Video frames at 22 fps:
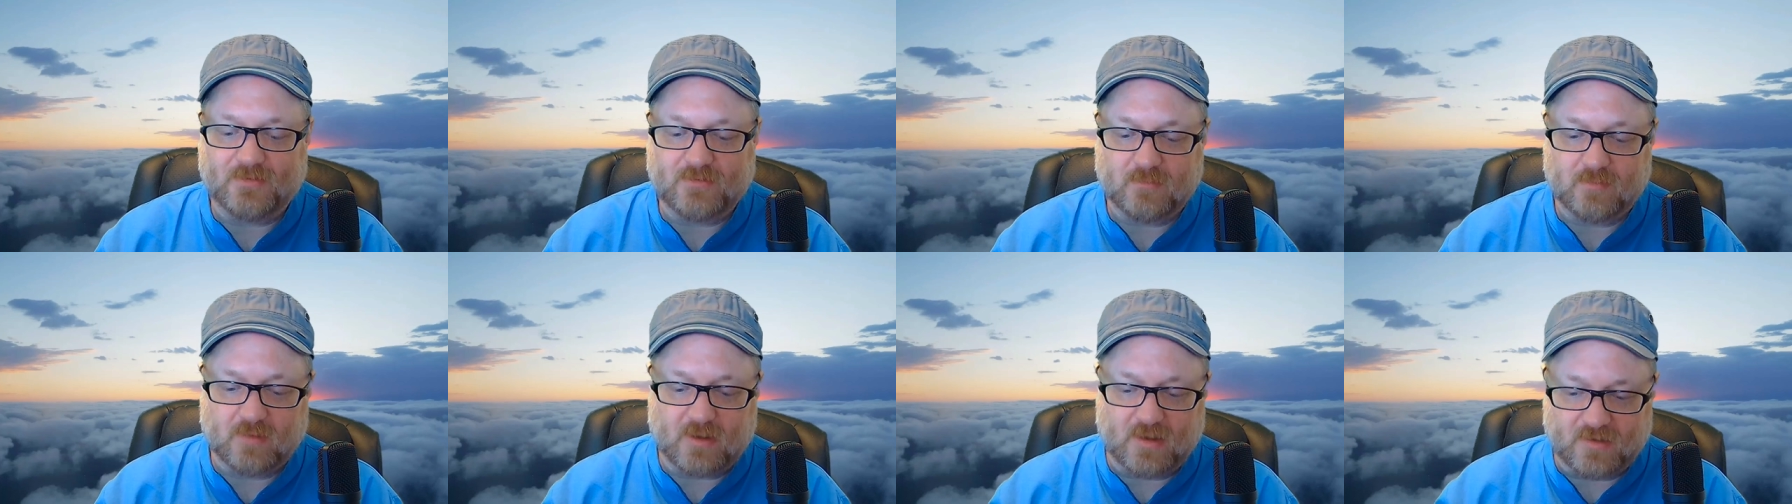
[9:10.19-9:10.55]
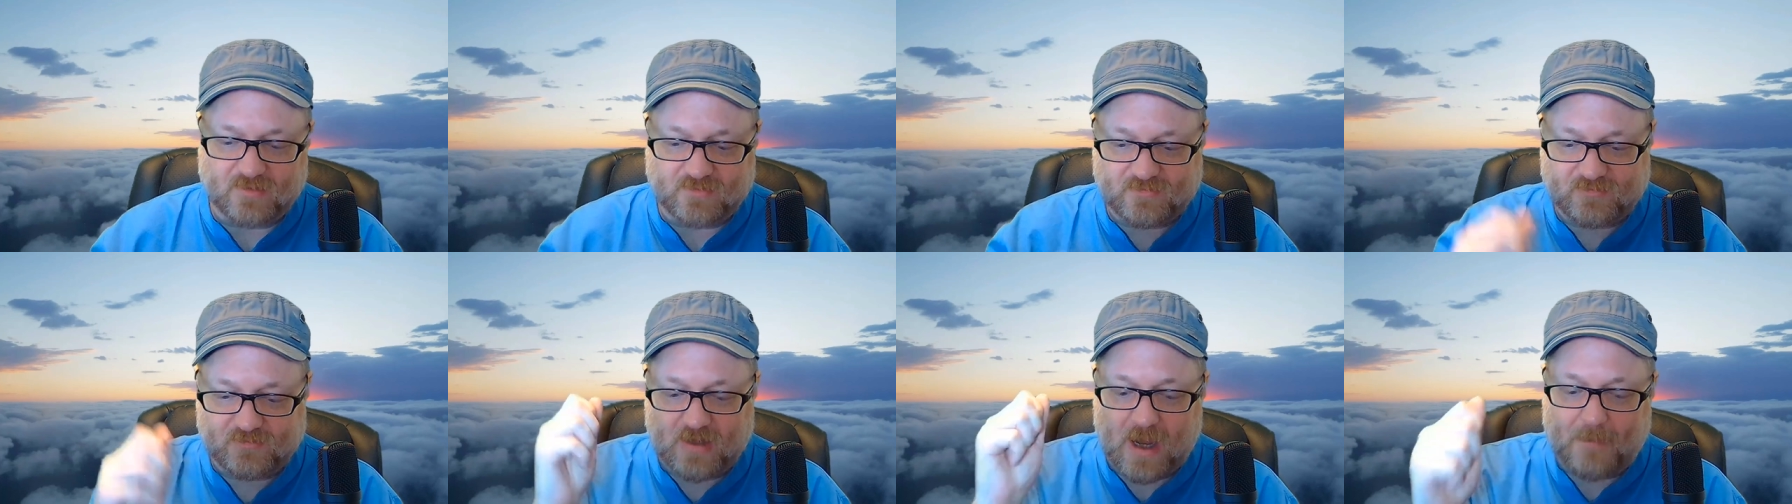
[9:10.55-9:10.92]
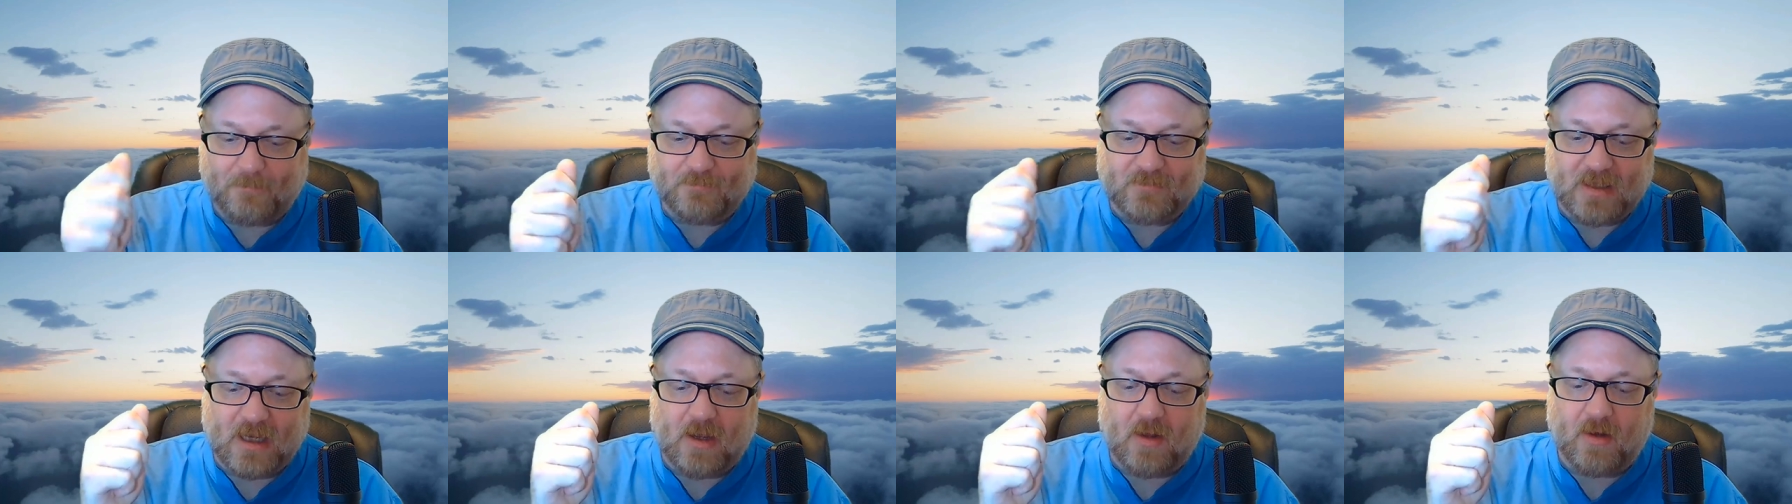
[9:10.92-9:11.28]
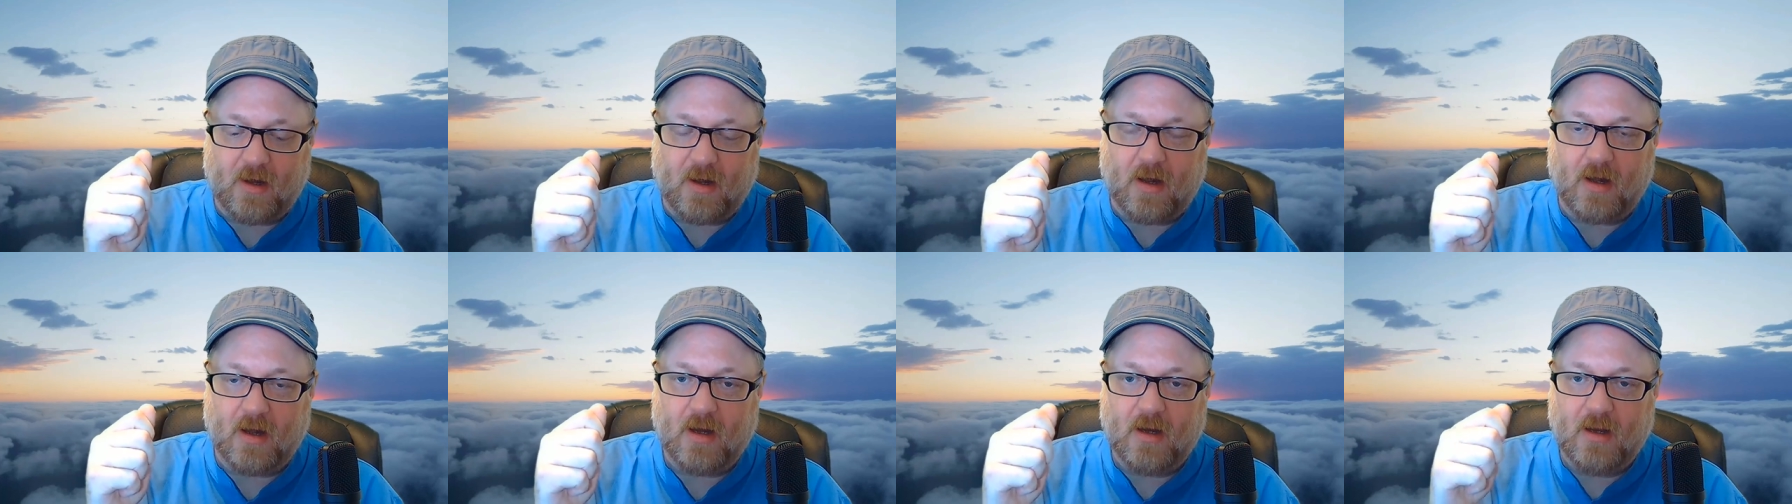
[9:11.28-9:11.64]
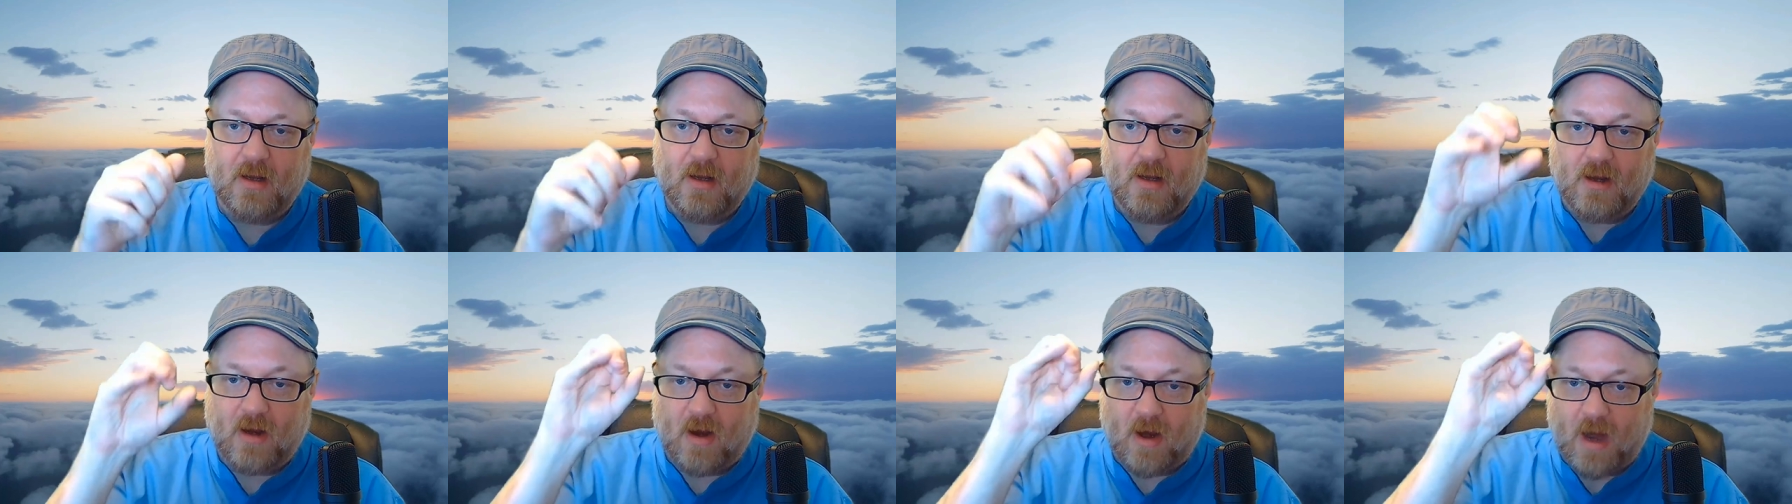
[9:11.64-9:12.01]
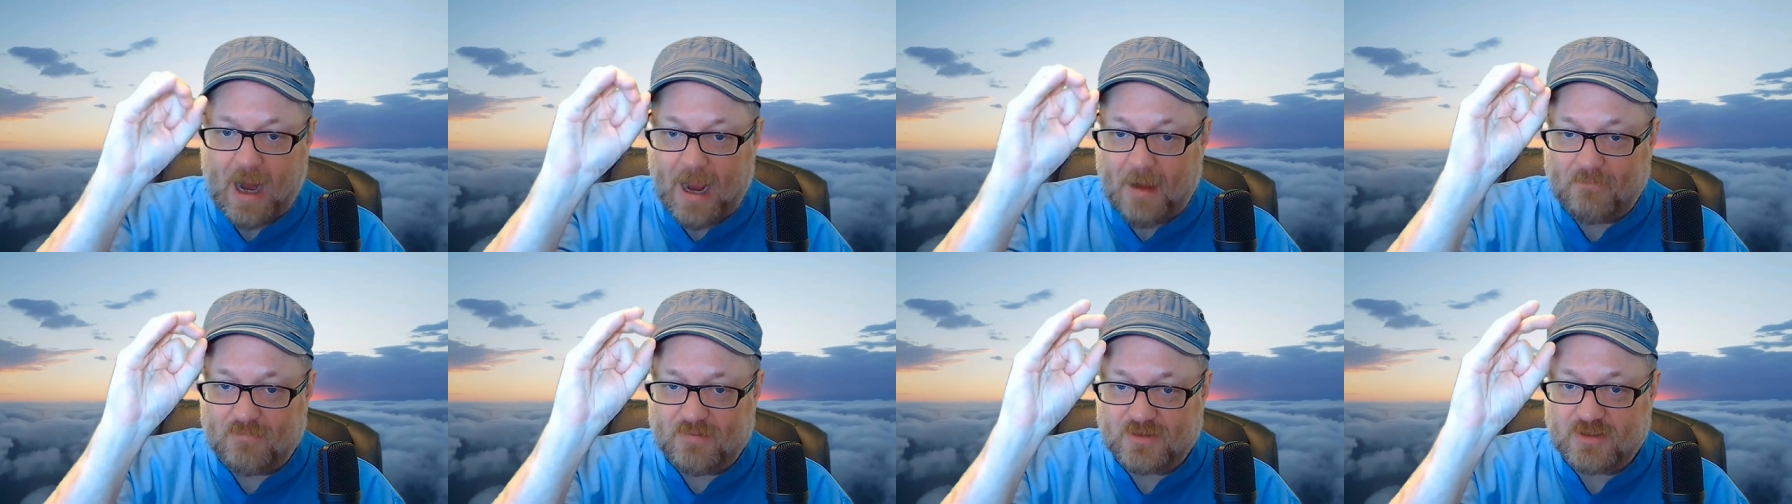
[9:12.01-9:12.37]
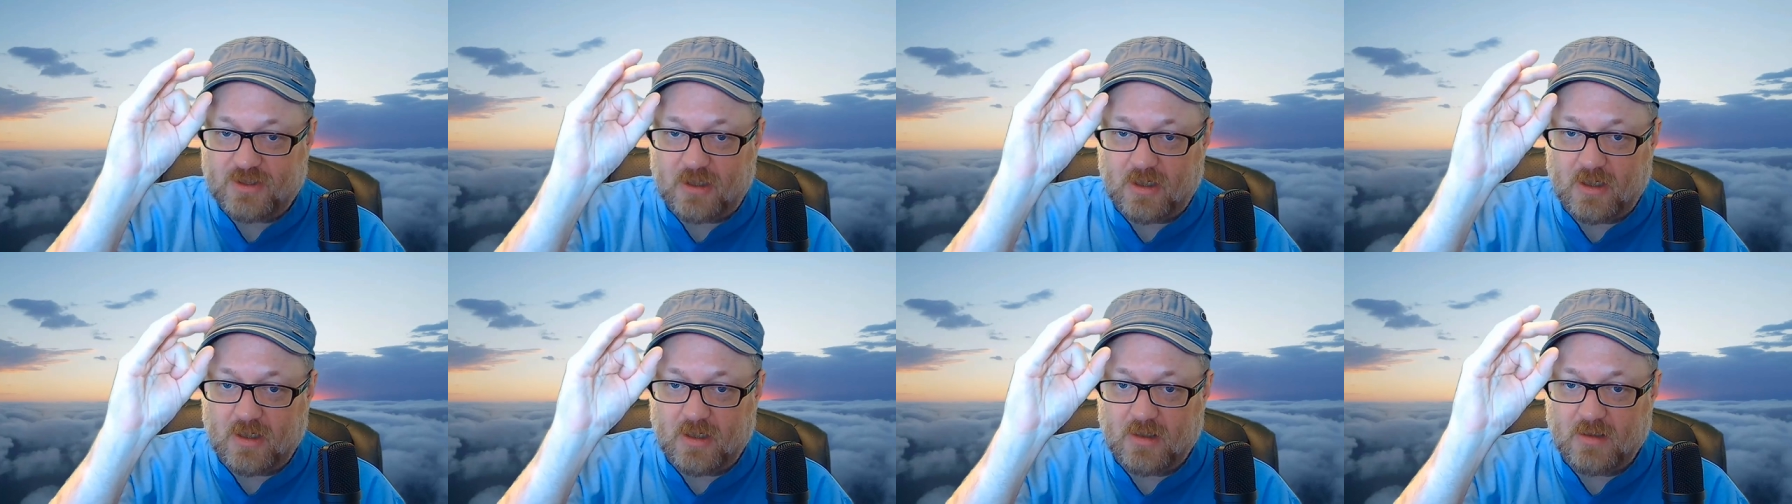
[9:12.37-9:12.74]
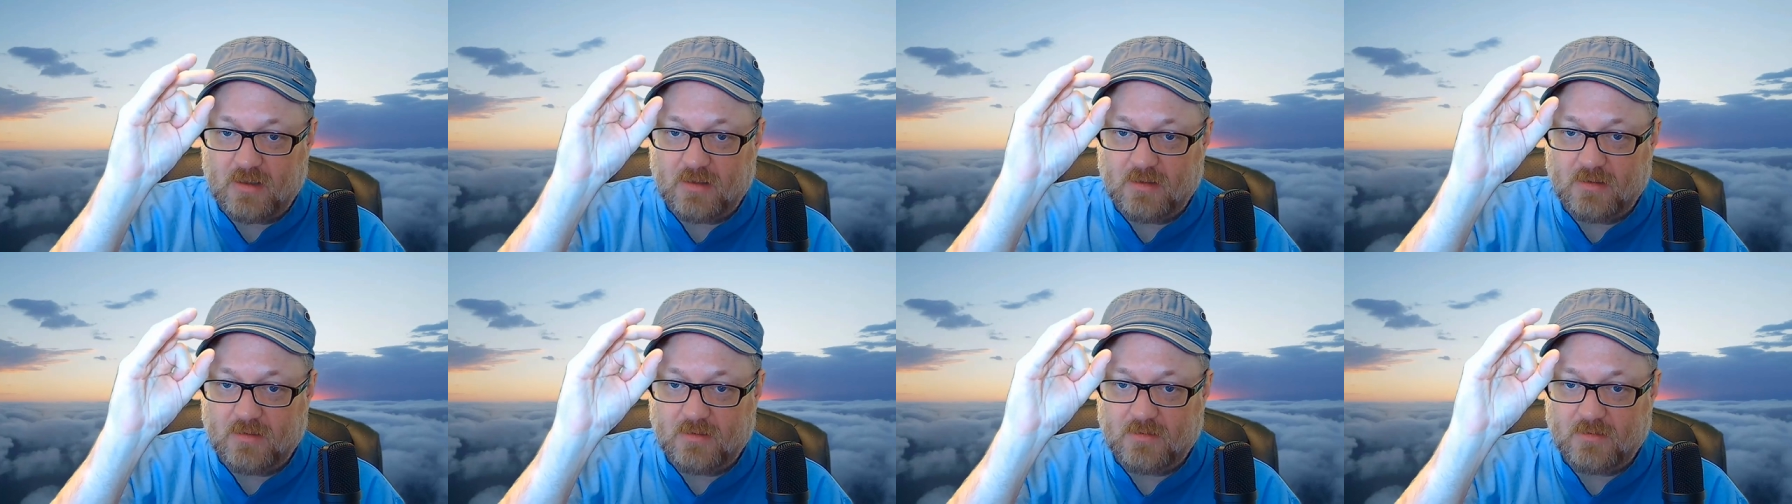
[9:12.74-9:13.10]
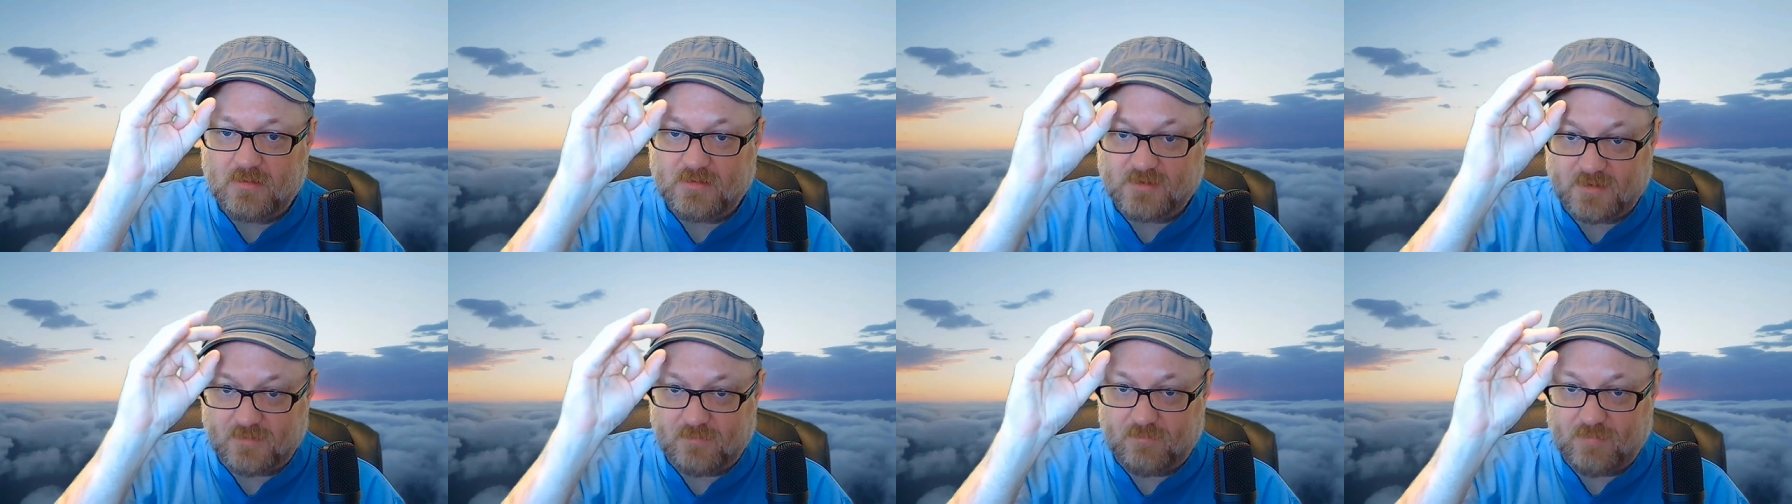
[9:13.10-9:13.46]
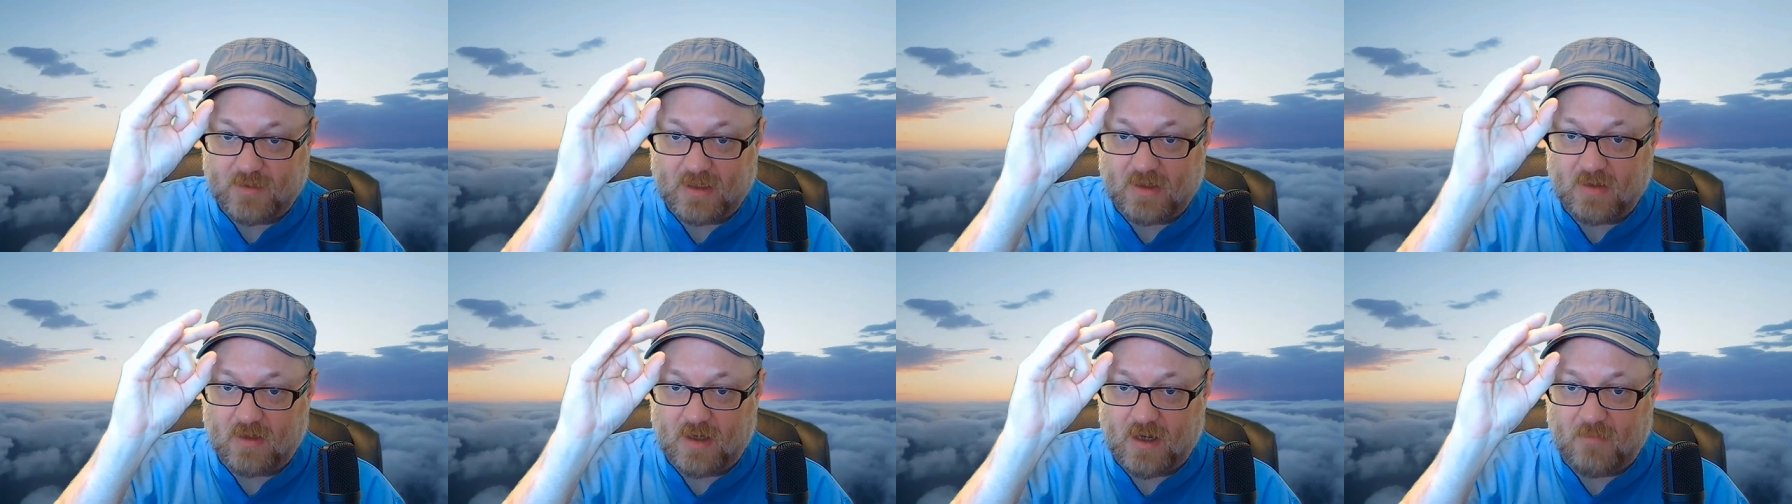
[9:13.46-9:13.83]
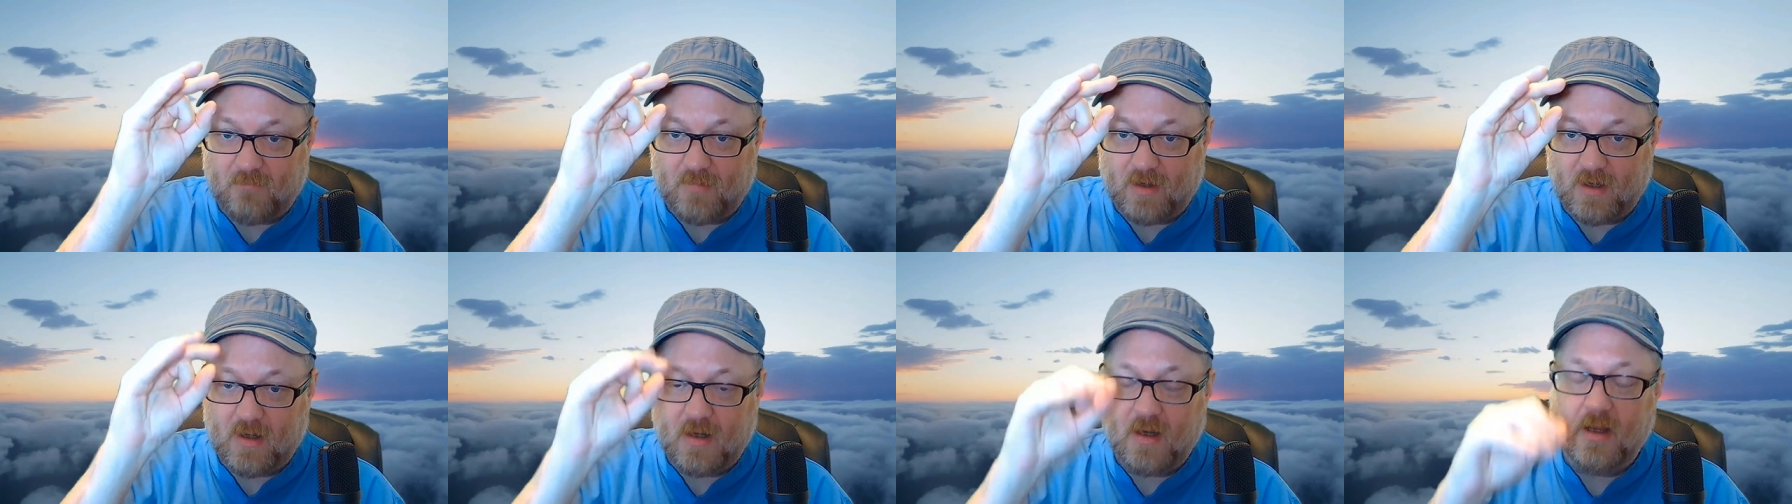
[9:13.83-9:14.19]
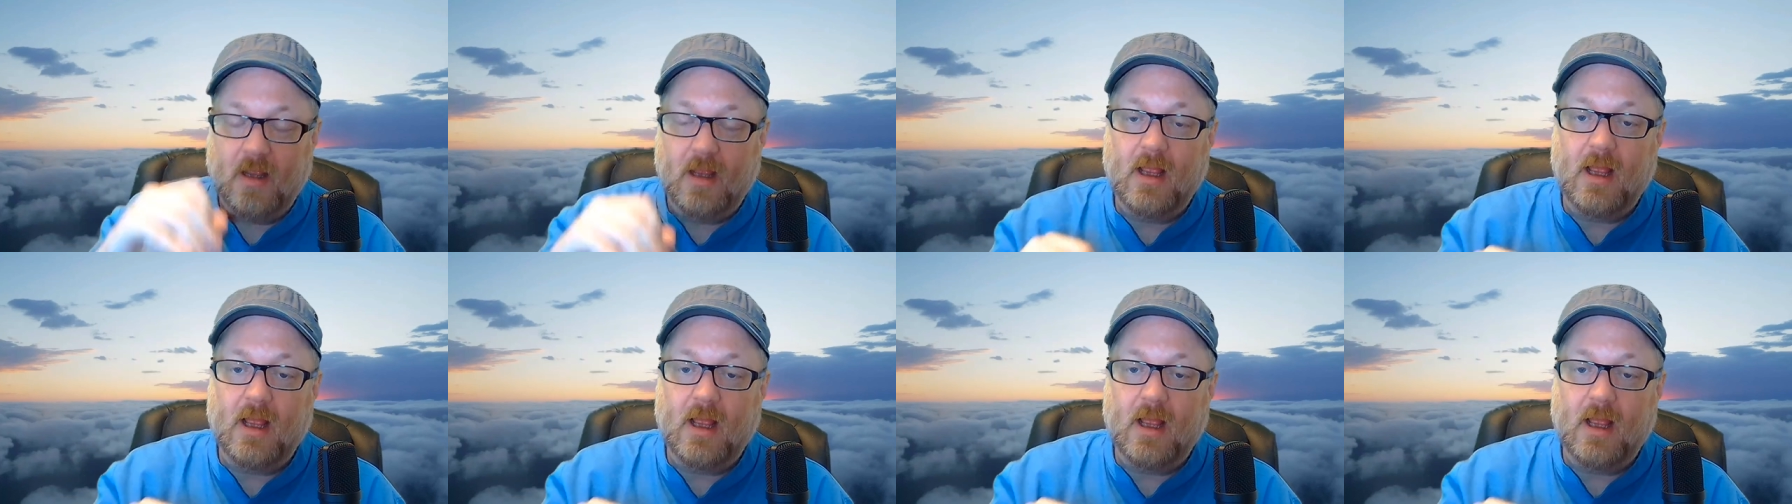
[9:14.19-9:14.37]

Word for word: So we're going to stop down our aperture to the bigger number,